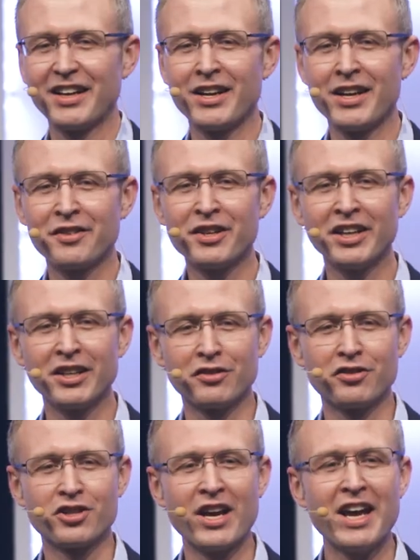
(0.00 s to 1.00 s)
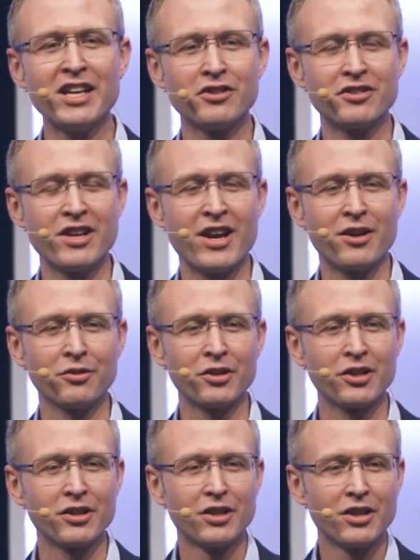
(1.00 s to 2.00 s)
and I think it's changed now
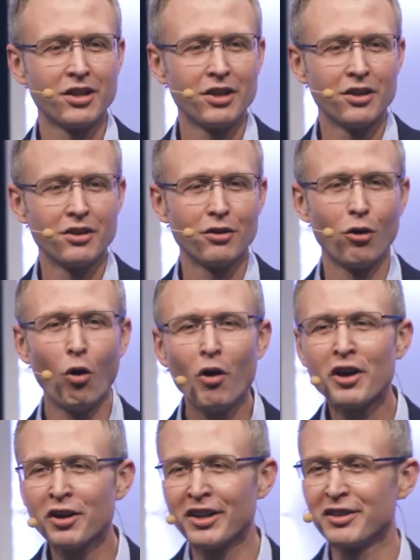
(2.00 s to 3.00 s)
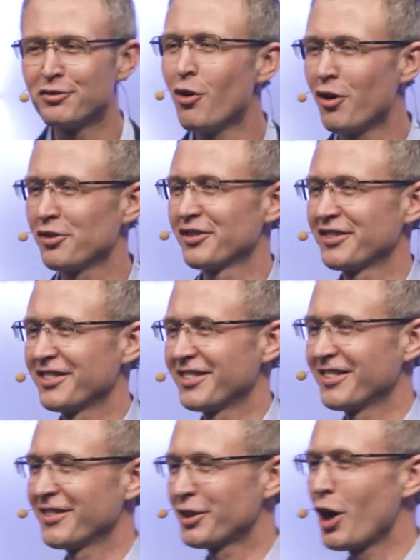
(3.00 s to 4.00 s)
that oil is not
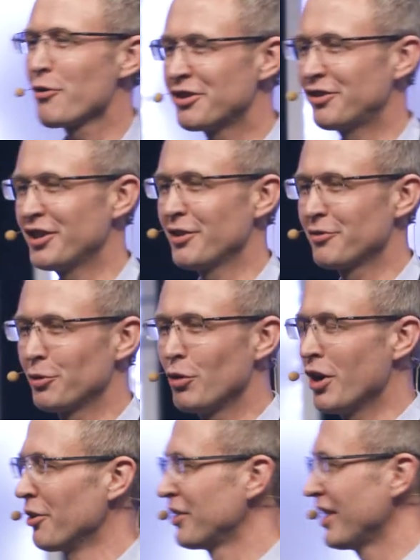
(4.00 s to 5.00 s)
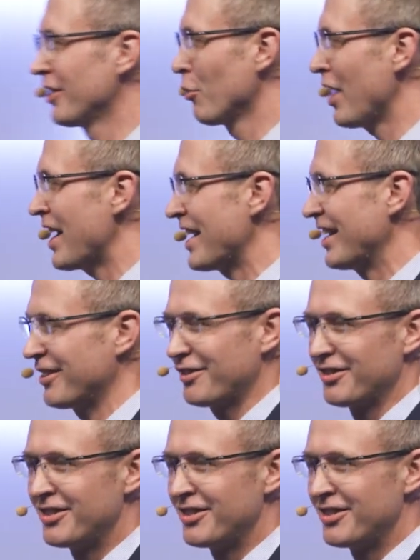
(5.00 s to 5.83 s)
the currency of the world. In a way, it's